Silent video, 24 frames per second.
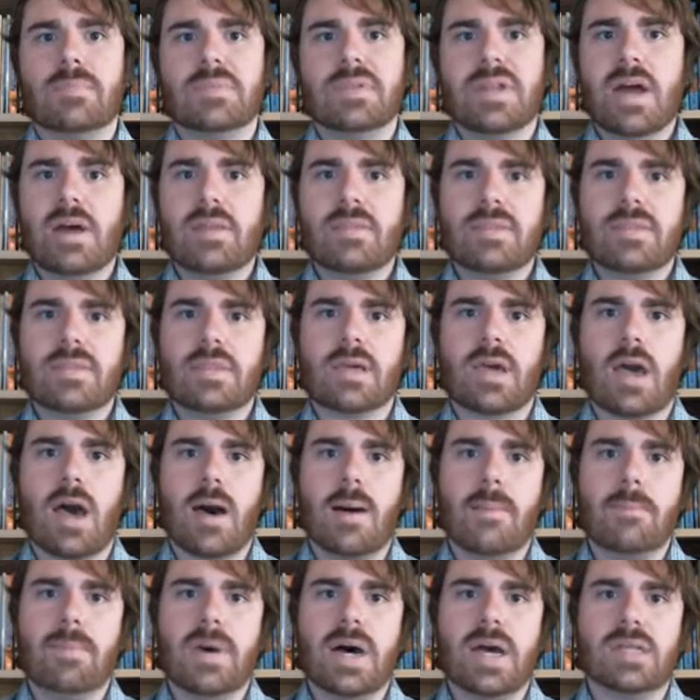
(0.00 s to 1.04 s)
Now that the
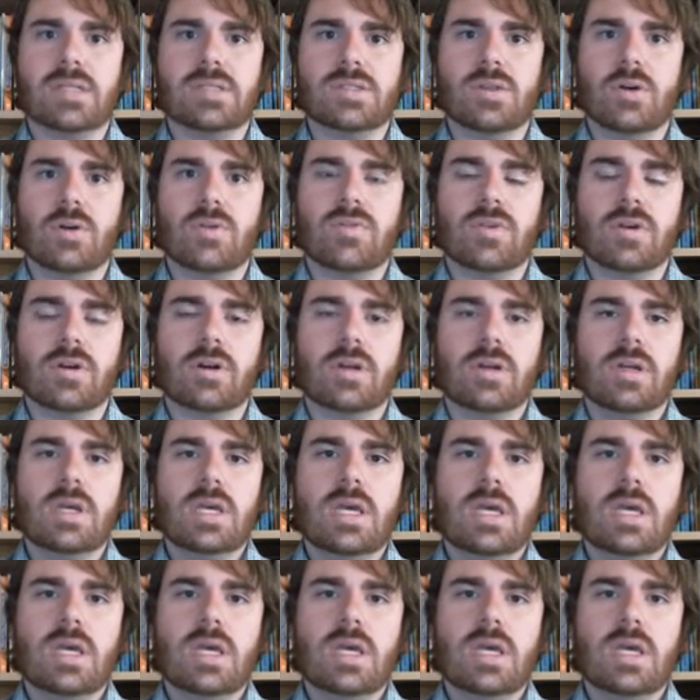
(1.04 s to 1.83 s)
combine's over,